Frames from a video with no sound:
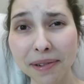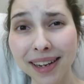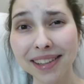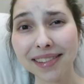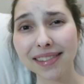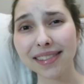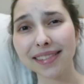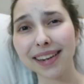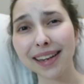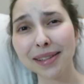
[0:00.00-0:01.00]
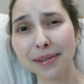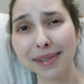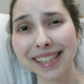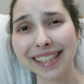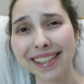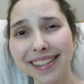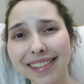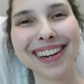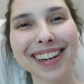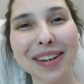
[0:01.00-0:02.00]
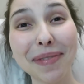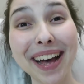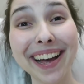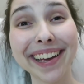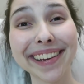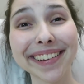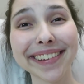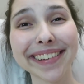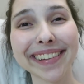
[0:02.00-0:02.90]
See you guys next week. Goodbye.